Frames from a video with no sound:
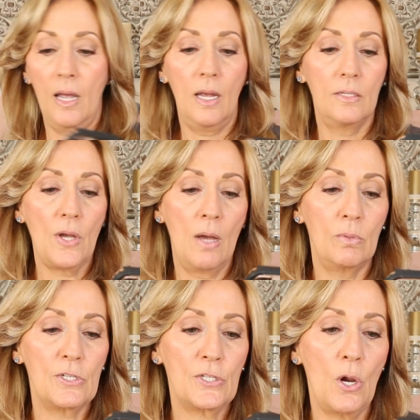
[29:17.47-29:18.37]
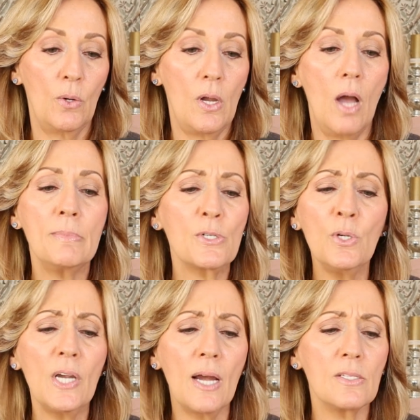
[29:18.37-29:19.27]
and I will show you. I'm
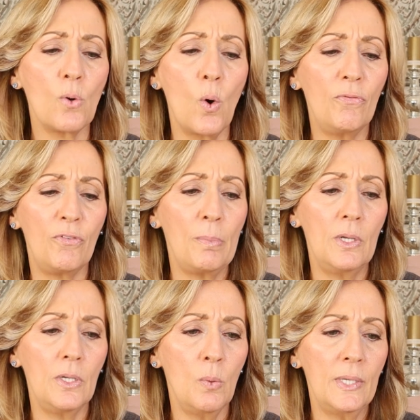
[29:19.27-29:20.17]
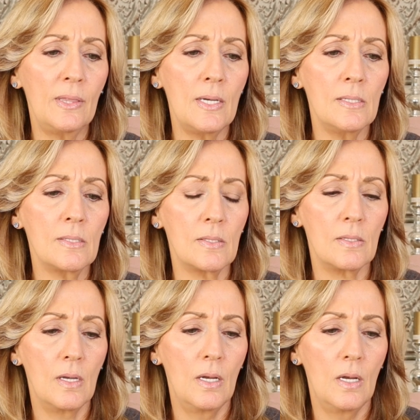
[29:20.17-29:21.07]
sure you guys are all familiar with
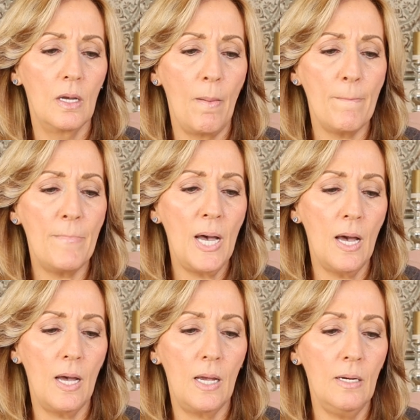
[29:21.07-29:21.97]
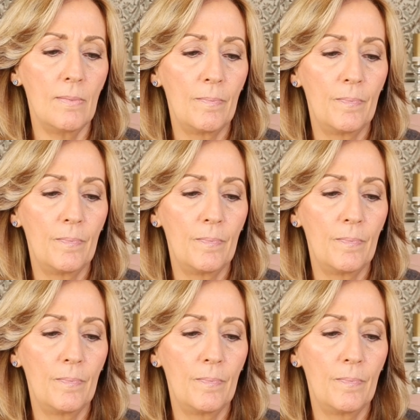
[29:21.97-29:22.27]
this, but